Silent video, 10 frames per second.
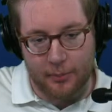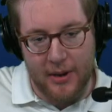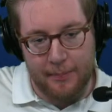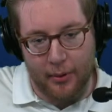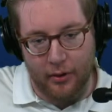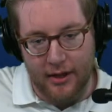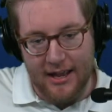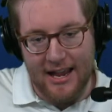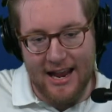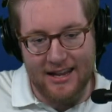people
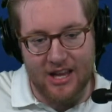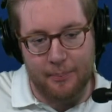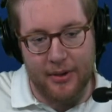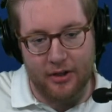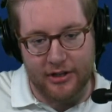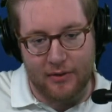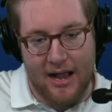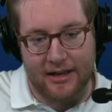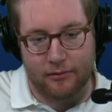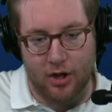in the building
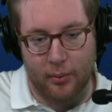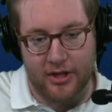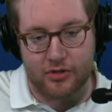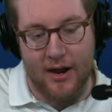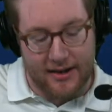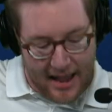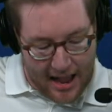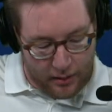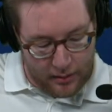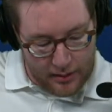rocking and rolling with us right
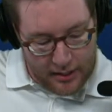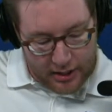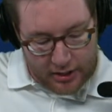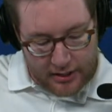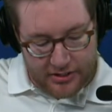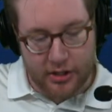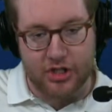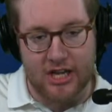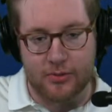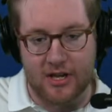now. Is there a
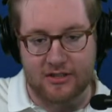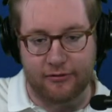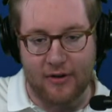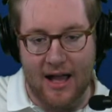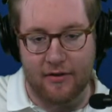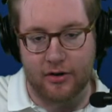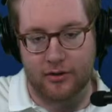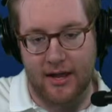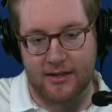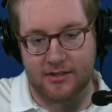chance we get to 500
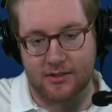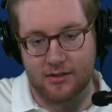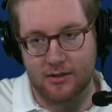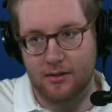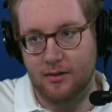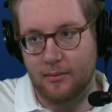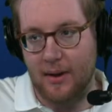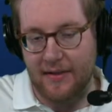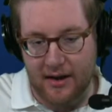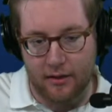likes
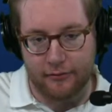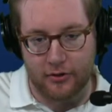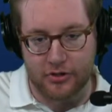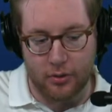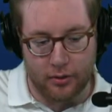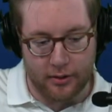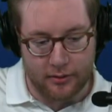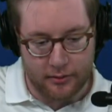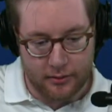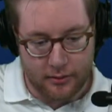by the end of the first quarter?
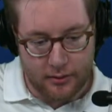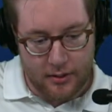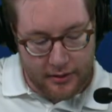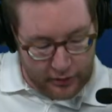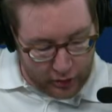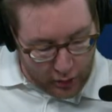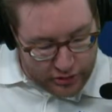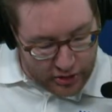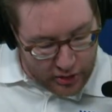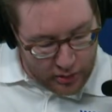The
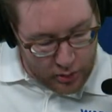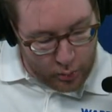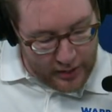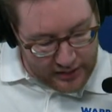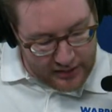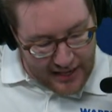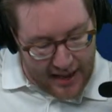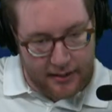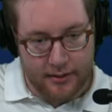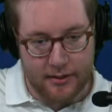closer we can
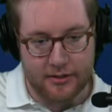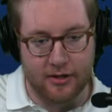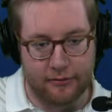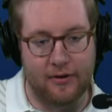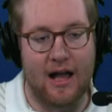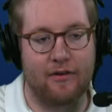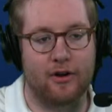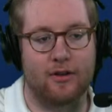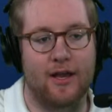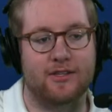get to
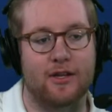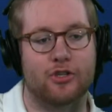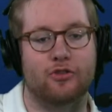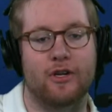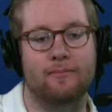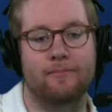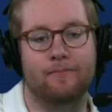500 likes on the stream,